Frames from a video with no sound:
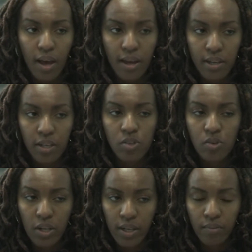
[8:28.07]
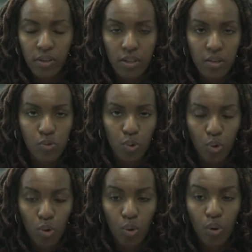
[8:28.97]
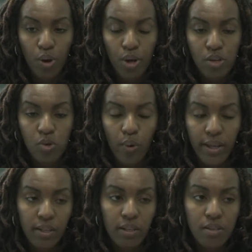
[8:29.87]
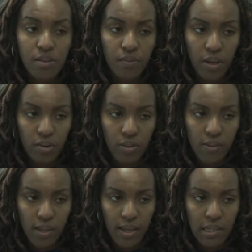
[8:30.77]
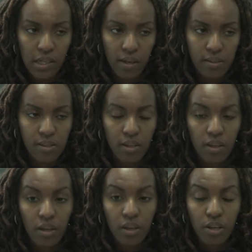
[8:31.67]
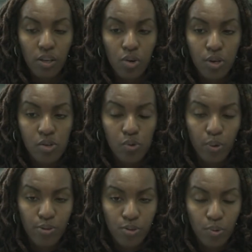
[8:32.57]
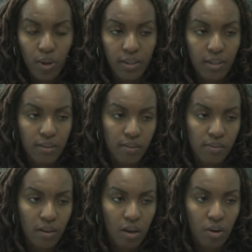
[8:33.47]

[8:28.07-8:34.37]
an extra levy that will go to identified recyclers in order to ensure that there's